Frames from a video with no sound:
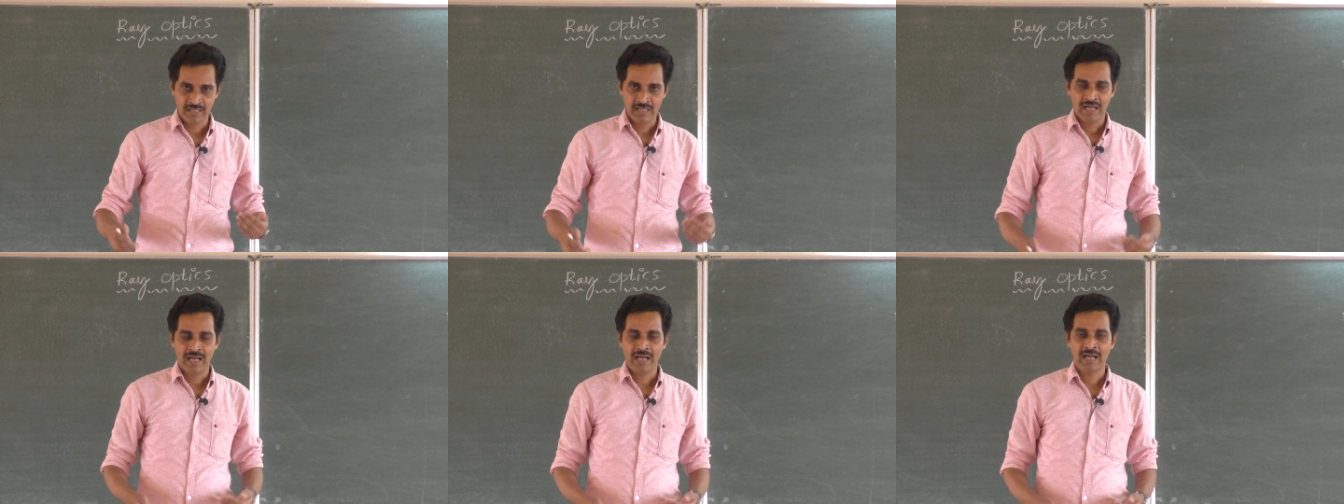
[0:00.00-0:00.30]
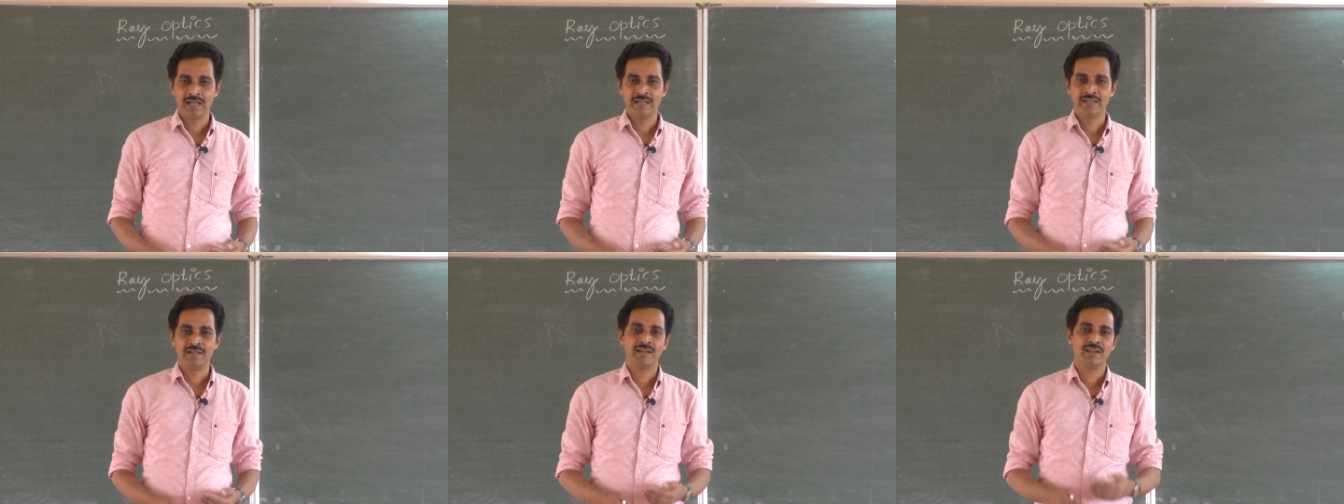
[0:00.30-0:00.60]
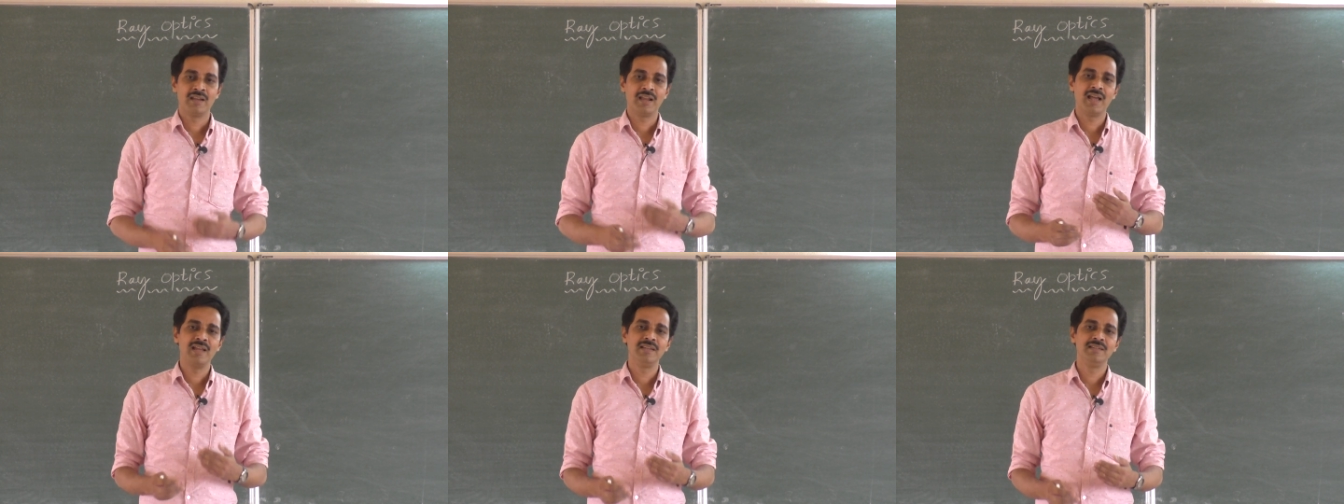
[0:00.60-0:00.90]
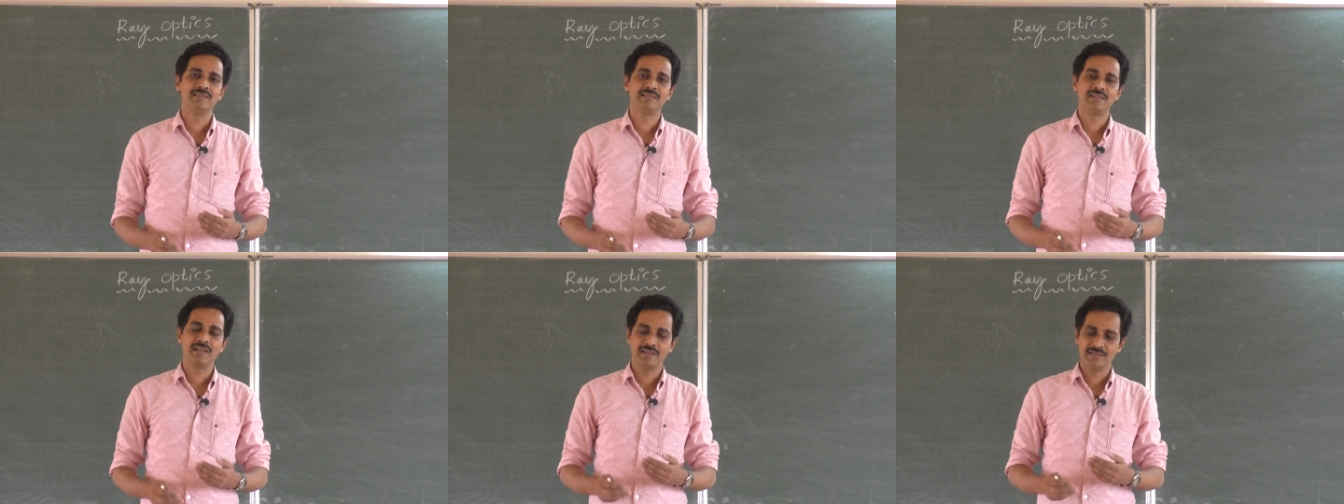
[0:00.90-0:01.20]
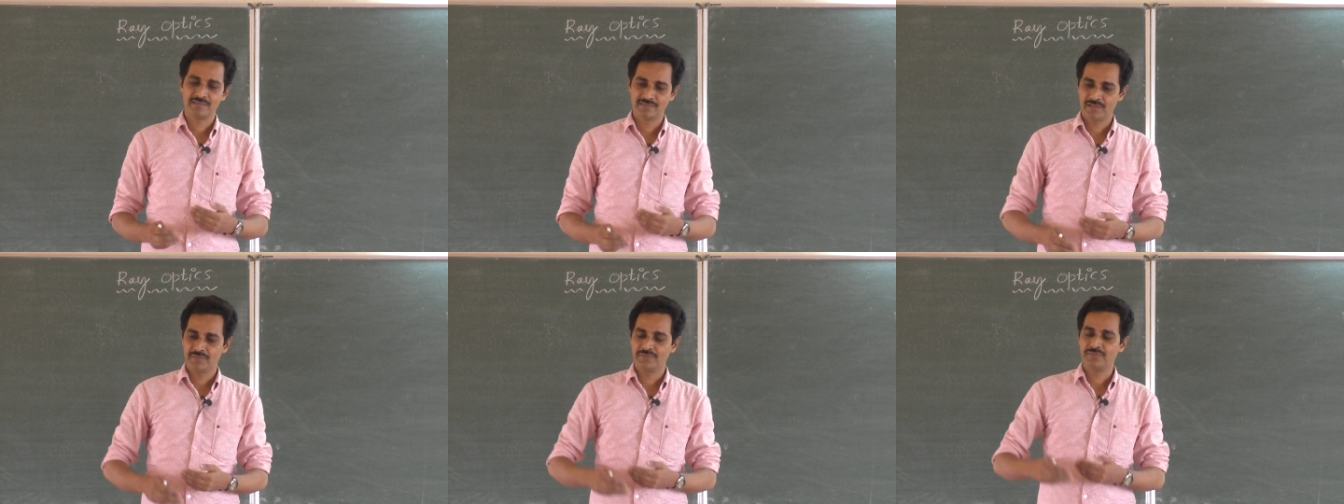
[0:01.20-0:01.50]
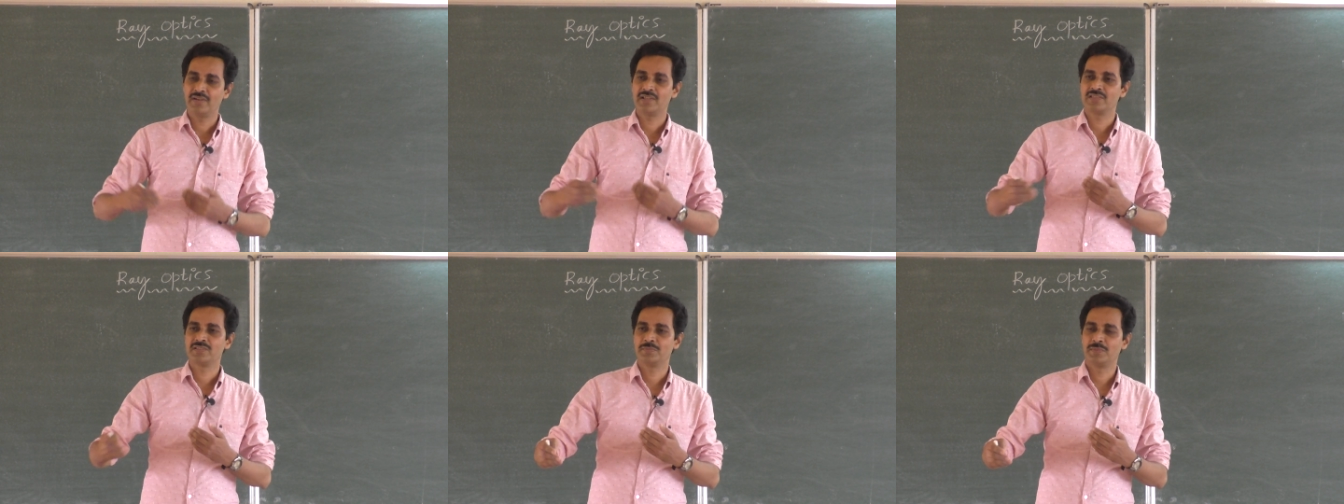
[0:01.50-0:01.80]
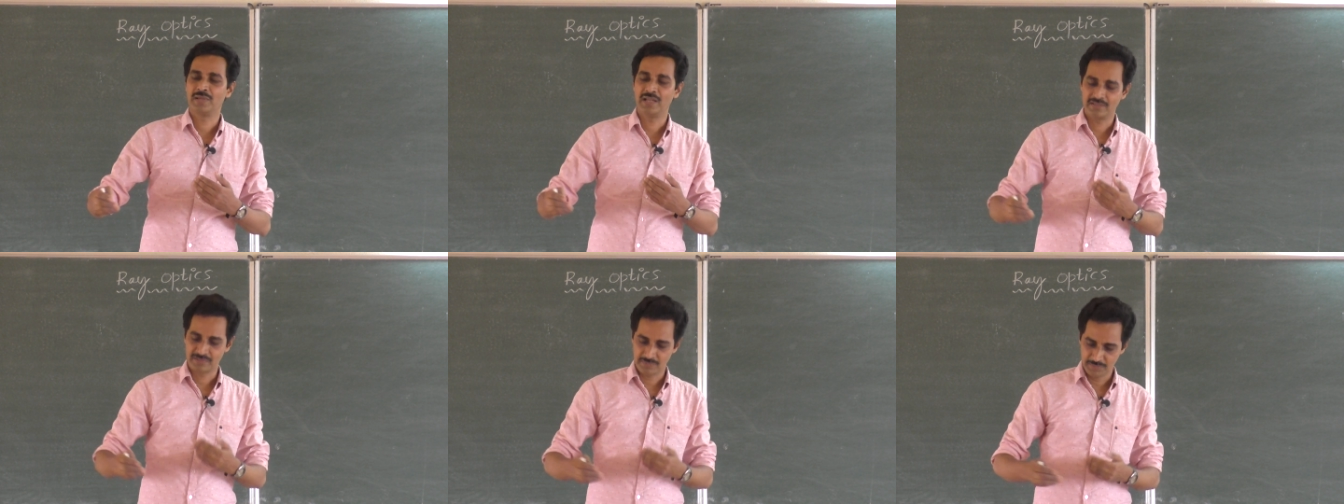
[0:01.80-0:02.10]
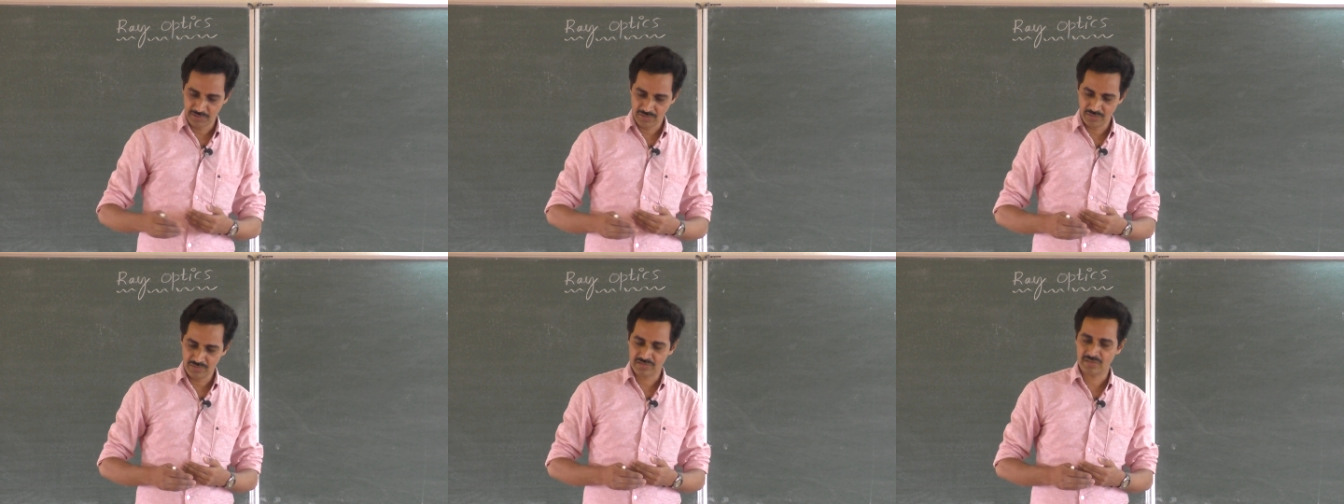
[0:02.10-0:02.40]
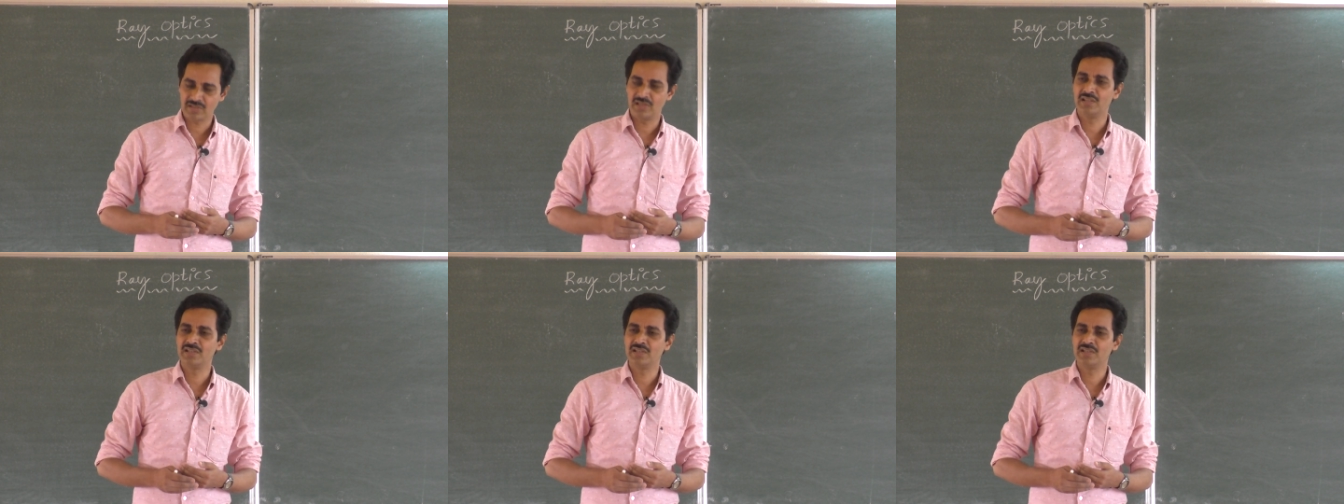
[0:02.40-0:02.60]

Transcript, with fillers: and light takes the first place because